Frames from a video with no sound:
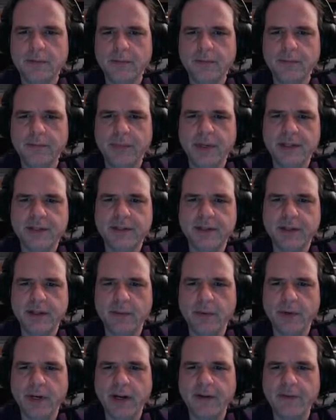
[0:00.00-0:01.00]
basically
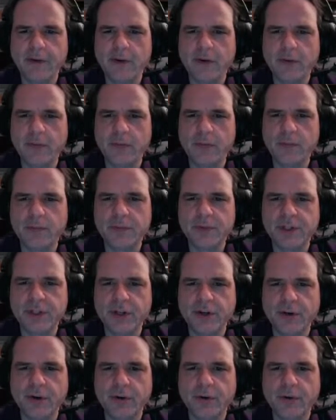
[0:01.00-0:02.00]
whatever
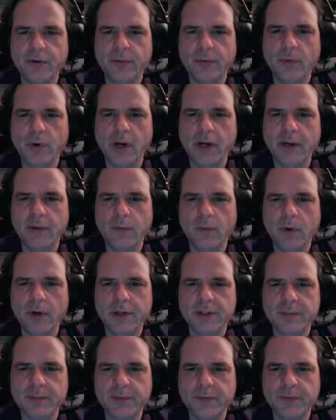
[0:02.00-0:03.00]
0 to 1
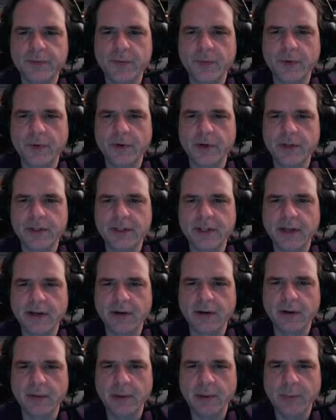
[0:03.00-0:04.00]
was before is now
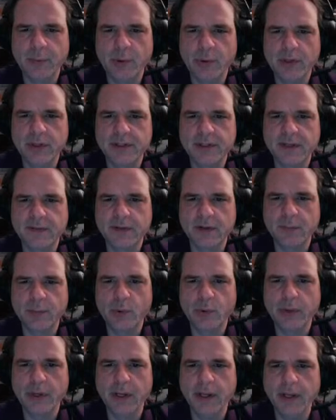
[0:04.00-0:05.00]
going to be 0.7 to
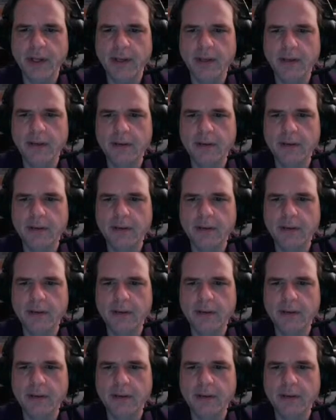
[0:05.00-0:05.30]
0.8.